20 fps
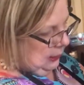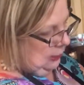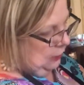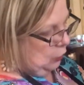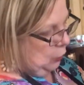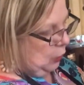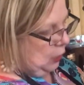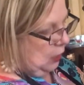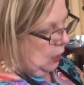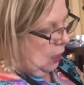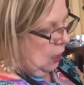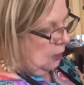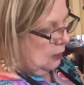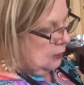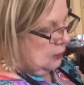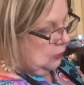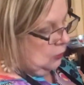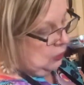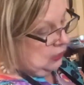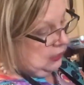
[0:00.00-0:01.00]
And you can
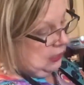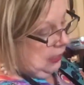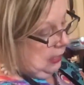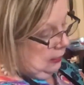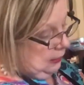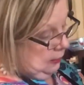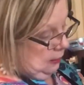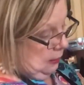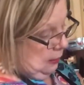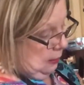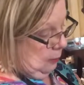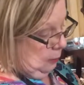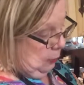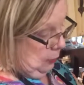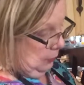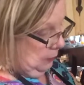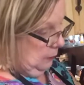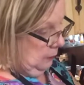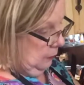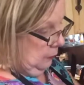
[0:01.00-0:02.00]
also stand it up.
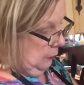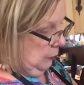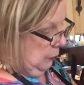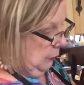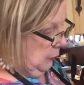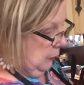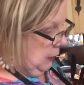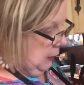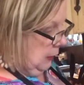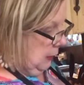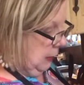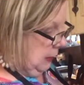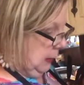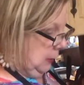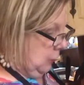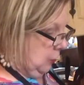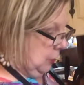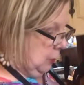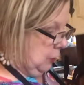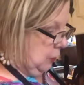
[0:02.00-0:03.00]

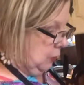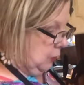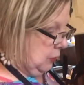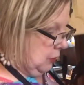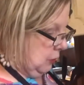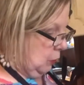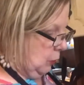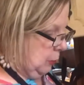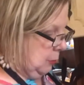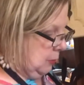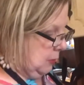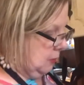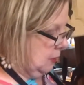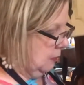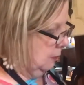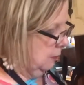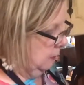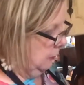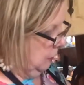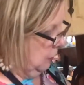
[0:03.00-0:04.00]
Like you can use it. Oops.
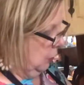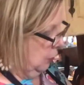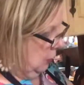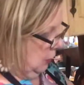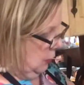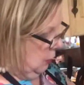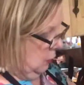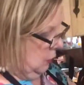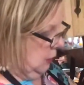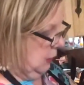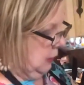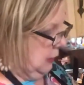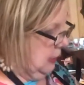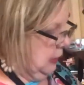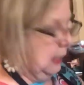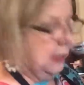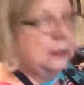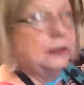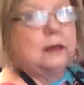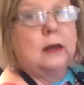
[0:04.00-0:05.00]
You can use it
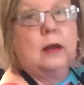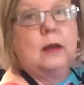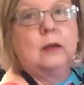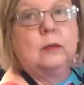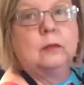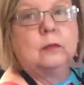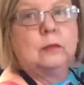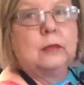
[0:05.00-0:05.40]
stand it up.